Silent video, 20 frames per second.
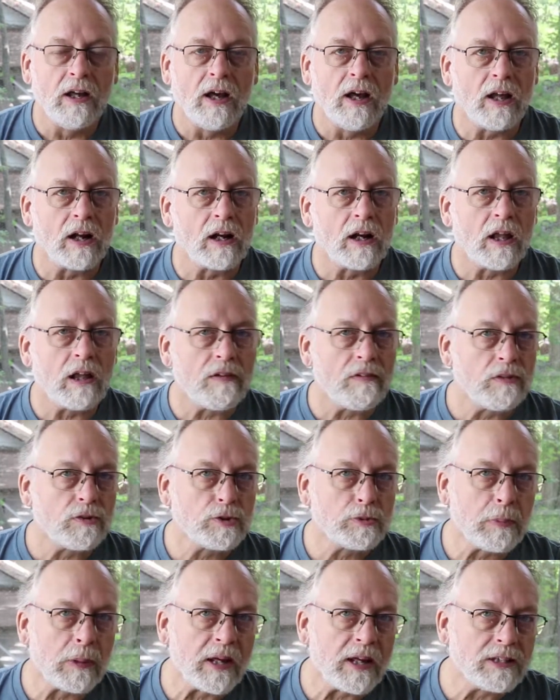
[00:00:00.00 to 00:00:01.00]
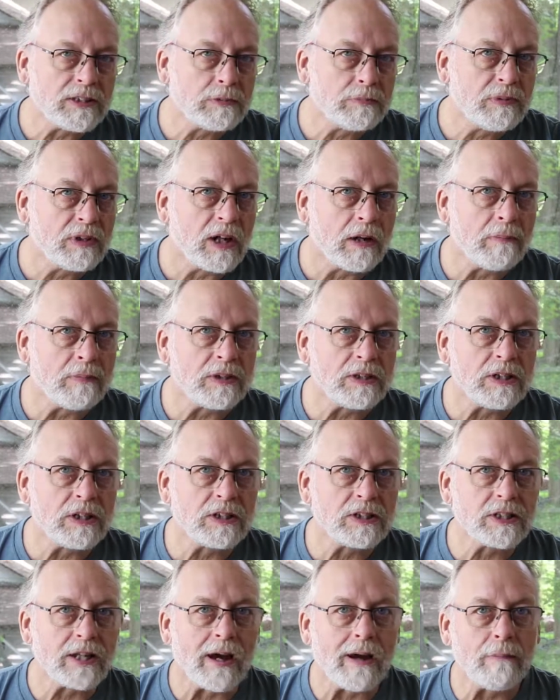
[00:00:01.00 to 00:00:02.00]
And a lot of those plants have become
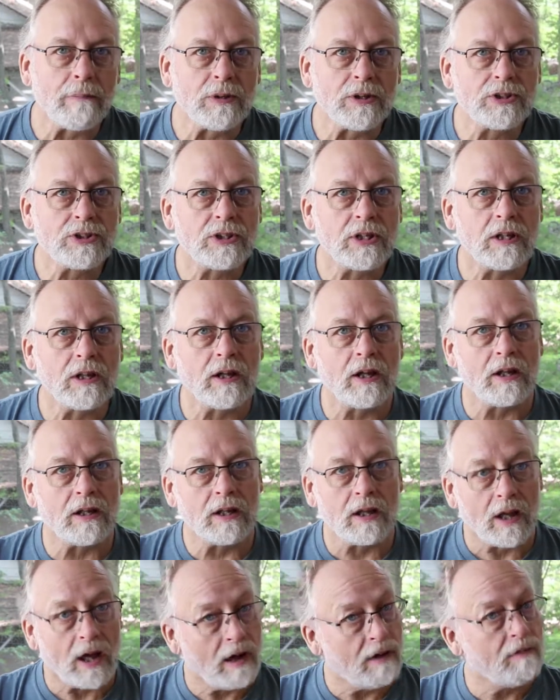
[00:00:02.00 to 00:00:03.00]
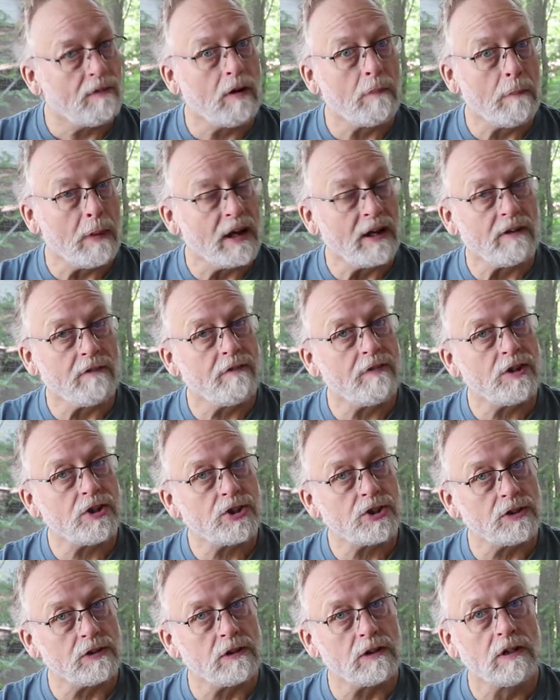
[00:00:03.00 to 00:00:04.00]
established and have a
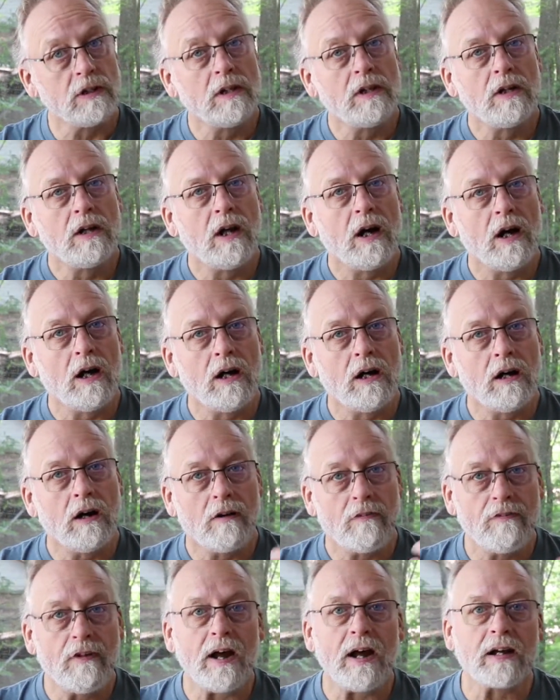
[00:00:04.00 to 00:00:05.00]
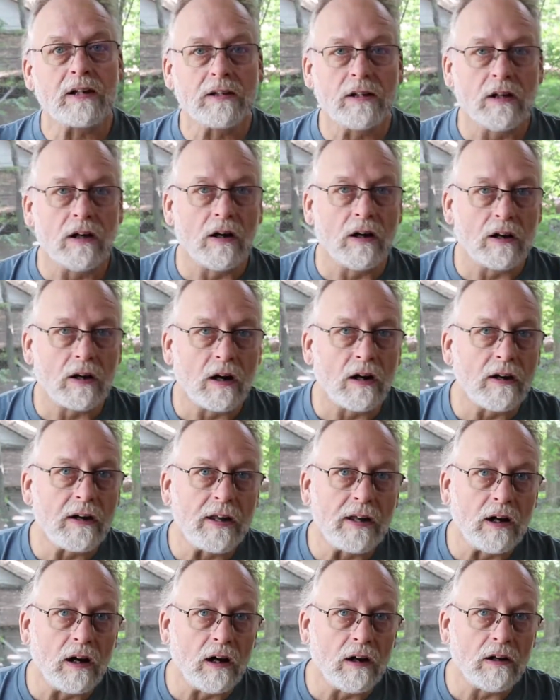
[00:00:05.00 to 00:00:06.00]
beneficial effect
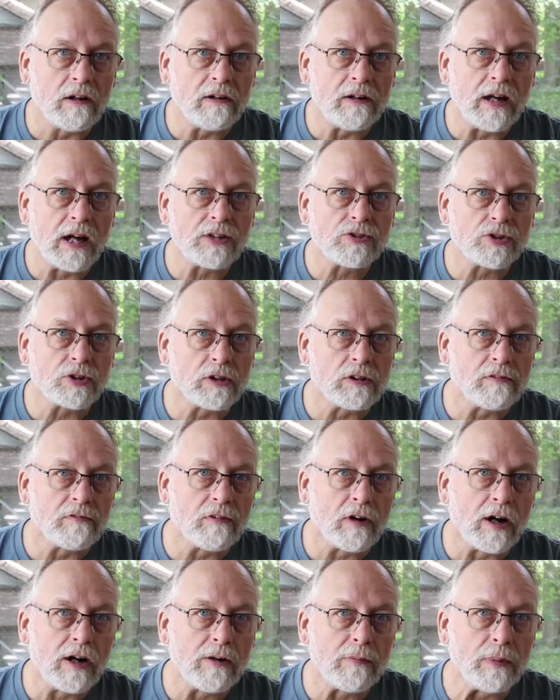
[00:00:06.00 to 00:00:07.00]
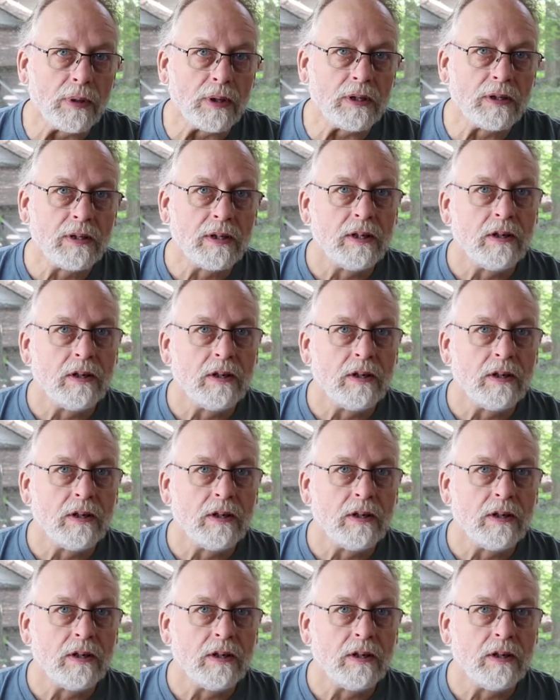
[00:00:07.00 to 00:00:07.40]
on our natural environment.